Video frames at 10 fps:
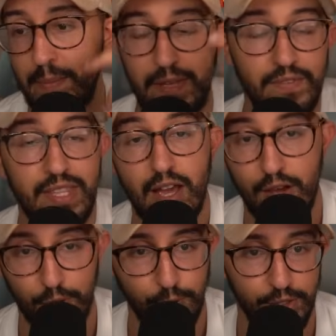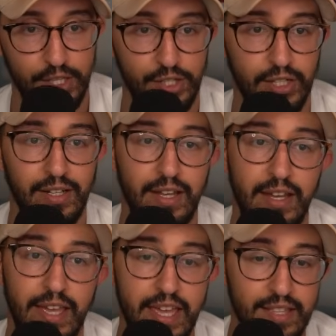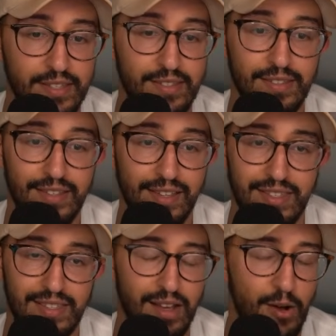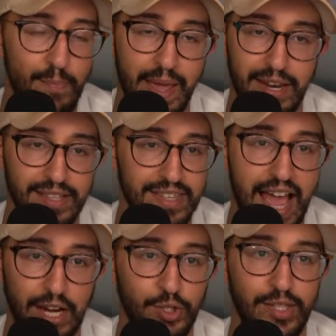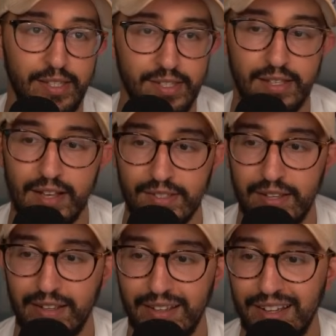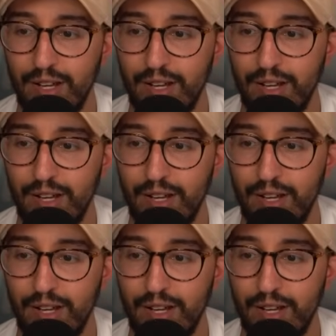or maybe even the other Greninja. It's actually disgusting.